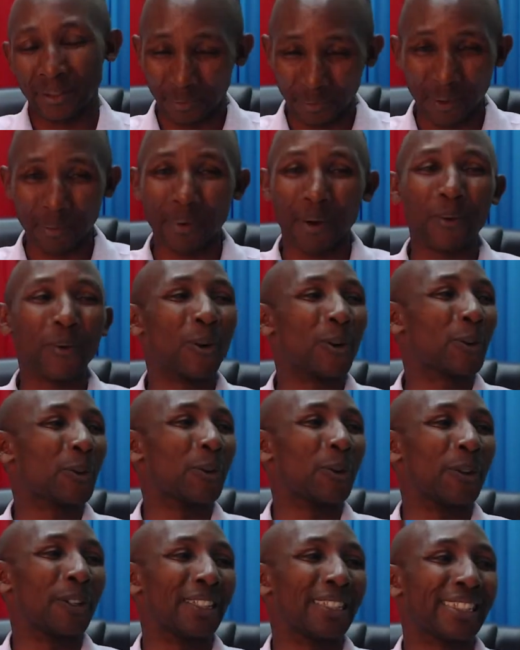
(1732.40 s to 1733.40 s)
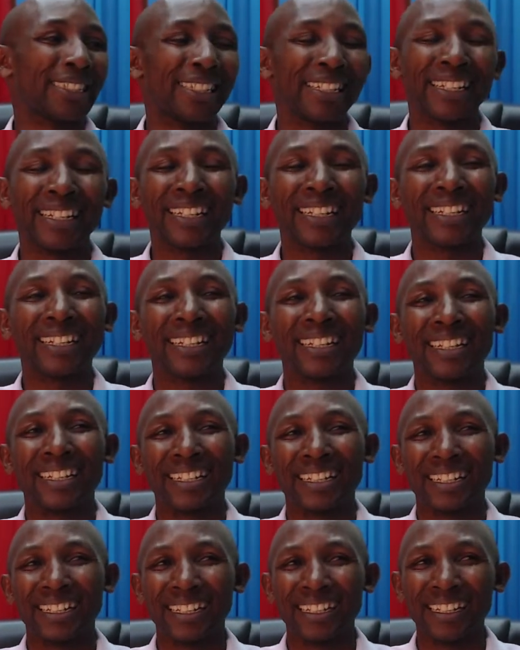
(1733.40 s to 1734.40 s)
remember what you say,
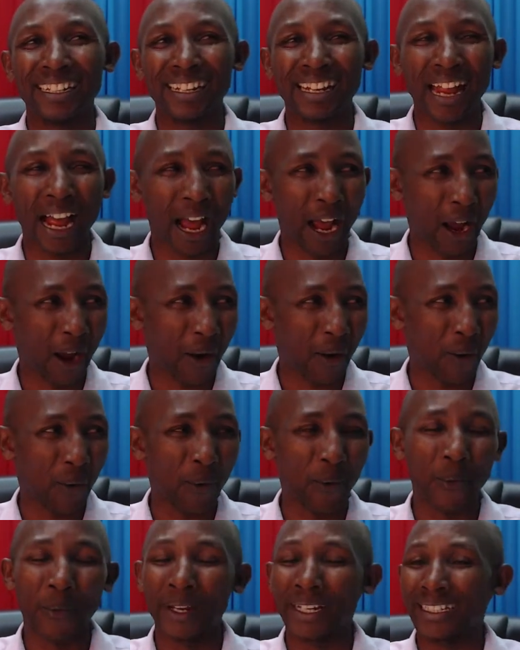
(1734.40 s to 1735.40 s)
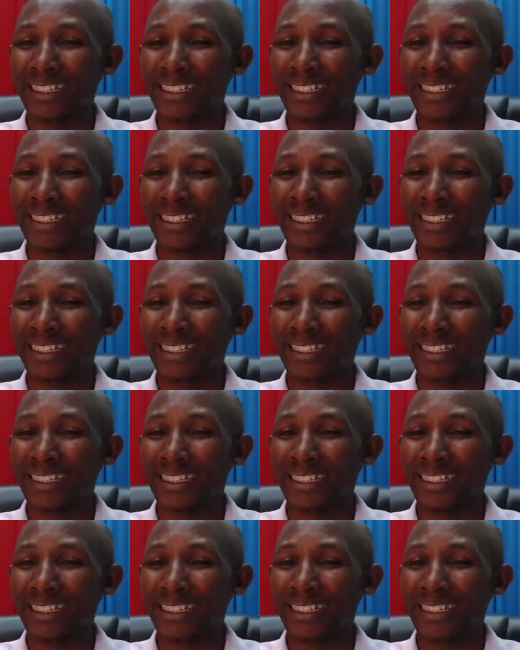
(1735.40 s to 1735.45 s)
in a way.